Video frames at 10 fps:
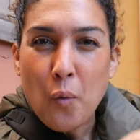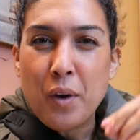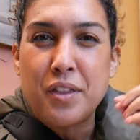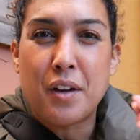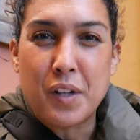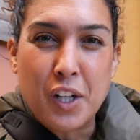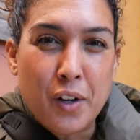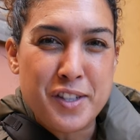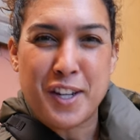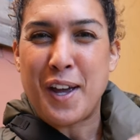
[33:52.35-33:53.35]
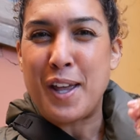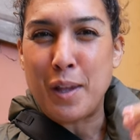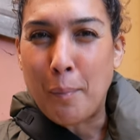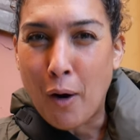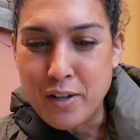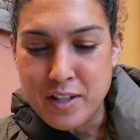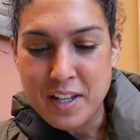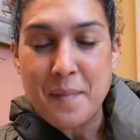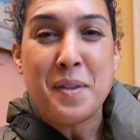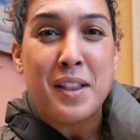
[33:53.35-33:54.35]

with the ricotta and the parsley.